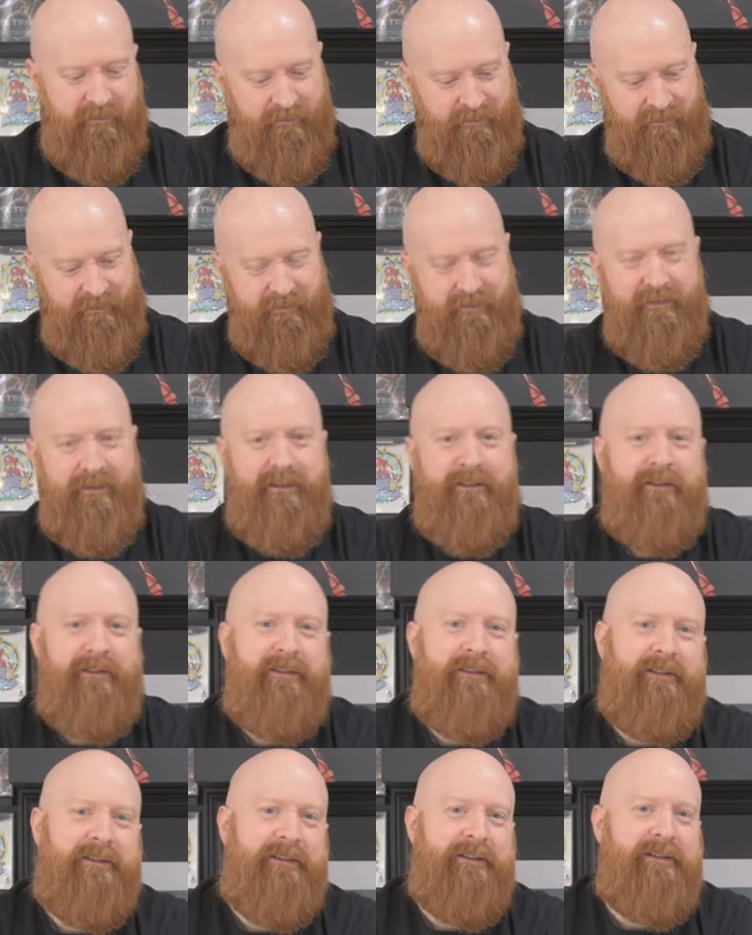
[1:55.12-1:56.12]

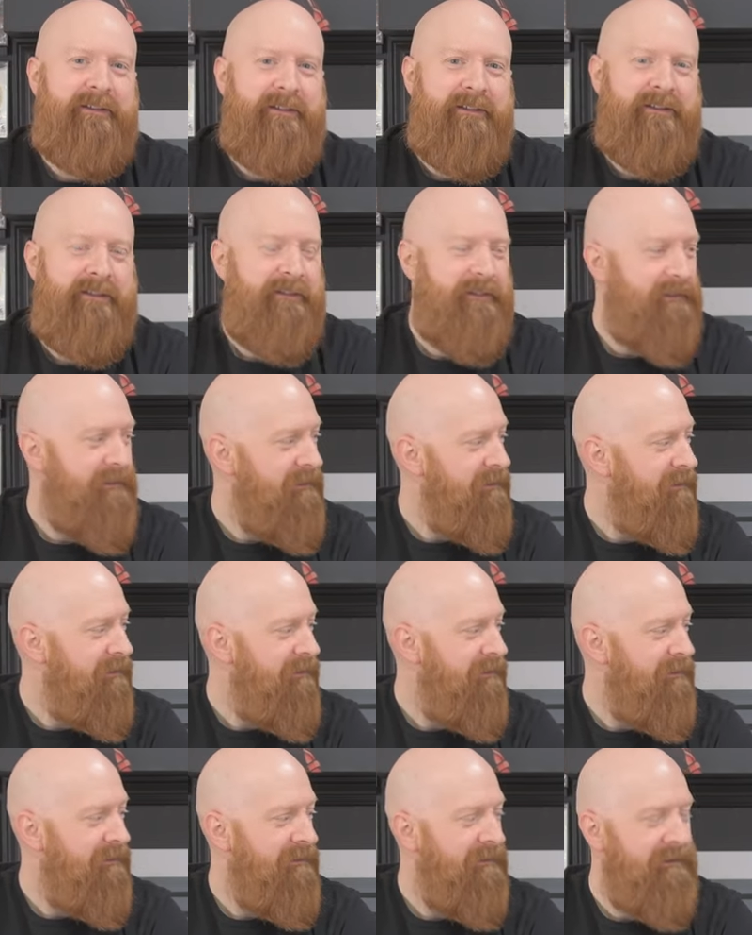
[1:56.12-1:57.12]

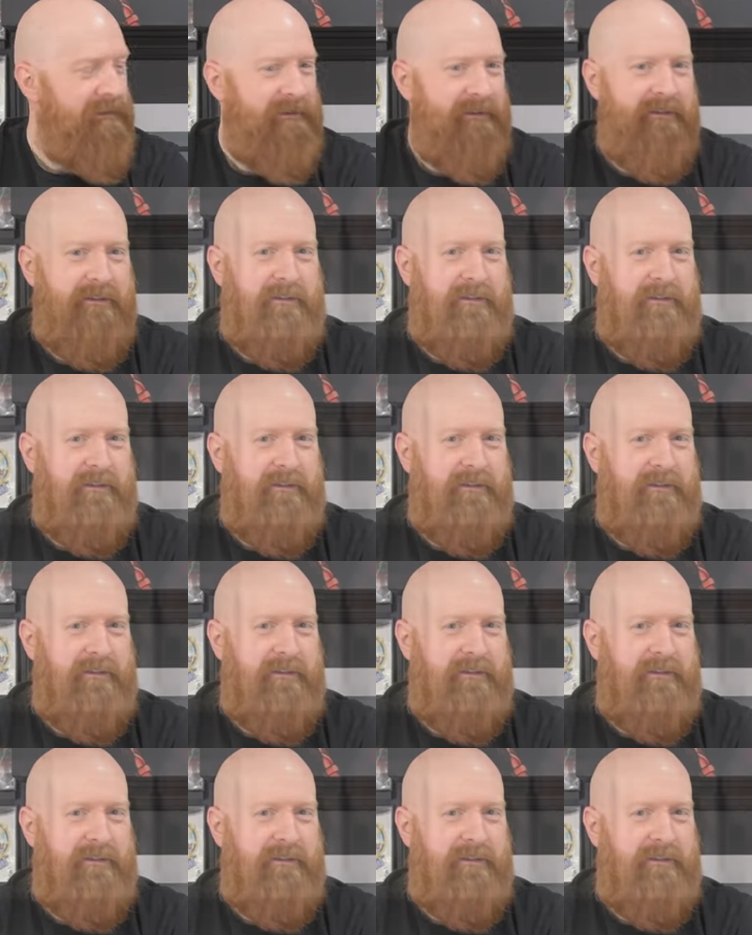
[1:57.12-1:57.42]
(silent)